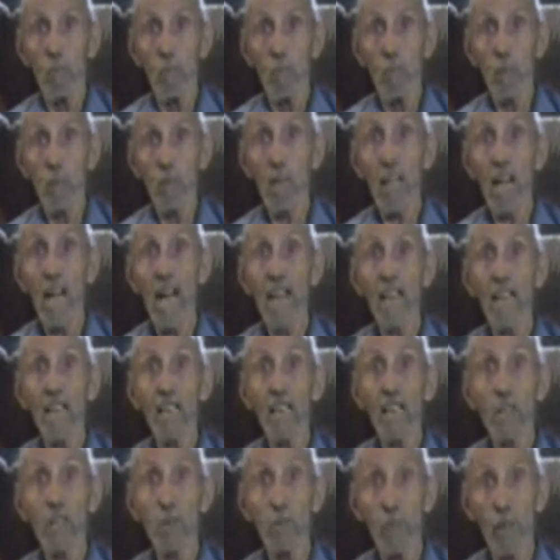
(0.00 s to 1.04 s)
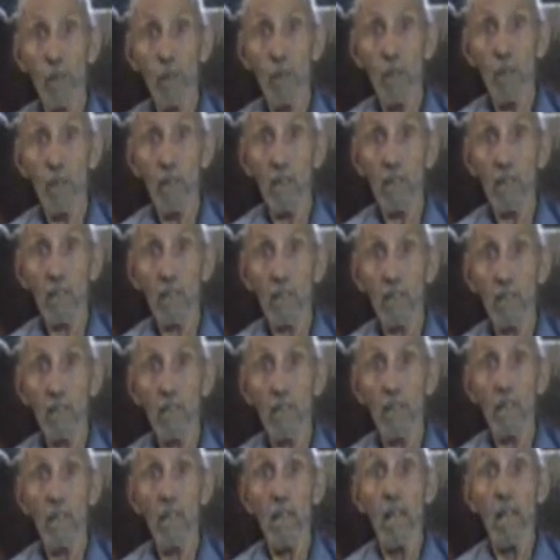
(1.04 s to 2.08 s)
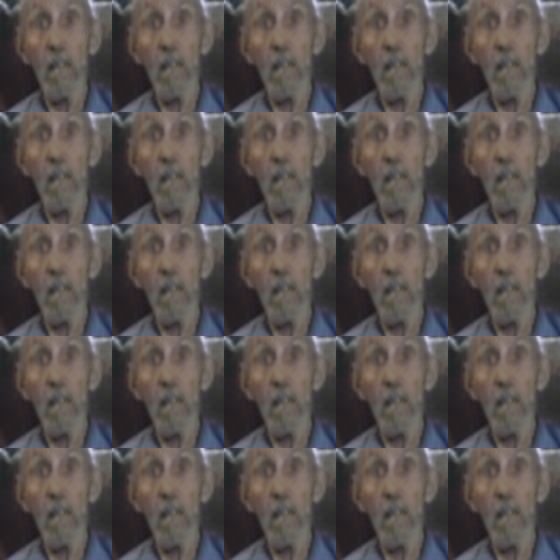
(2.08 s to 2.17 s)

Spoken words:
Bill had an experience that